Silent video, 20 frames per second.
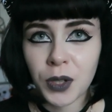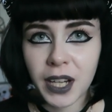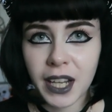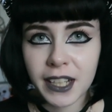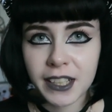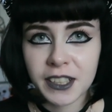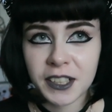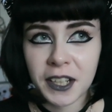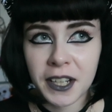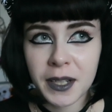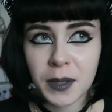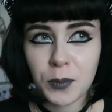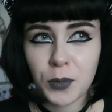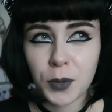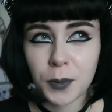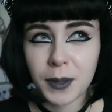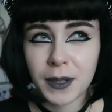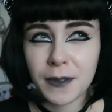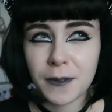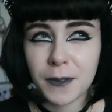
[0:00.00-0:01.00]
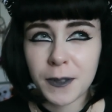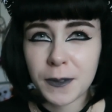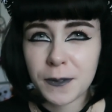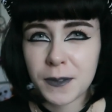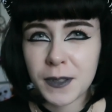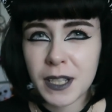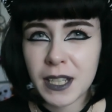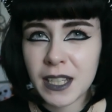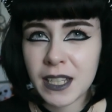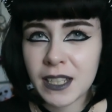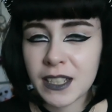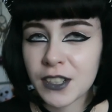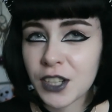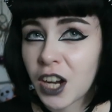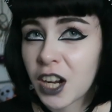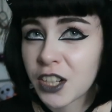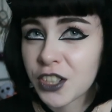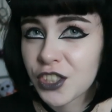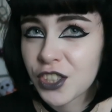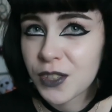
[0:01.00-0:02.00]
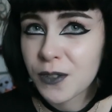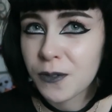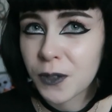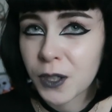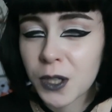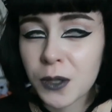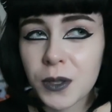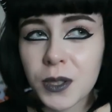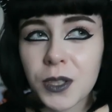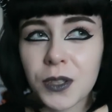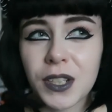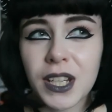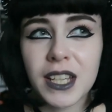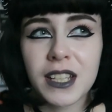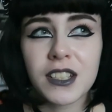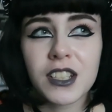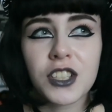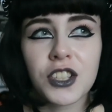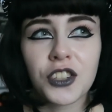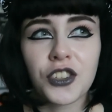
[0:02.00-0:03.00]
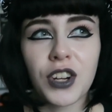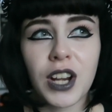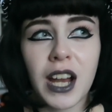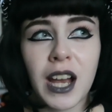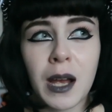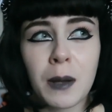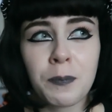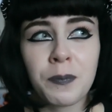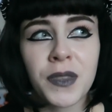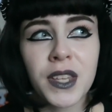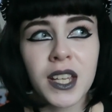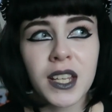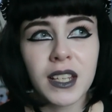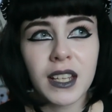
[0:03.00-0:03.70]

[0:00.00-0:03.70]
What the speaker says: I had like probably 50 to 100 followers on Instagram,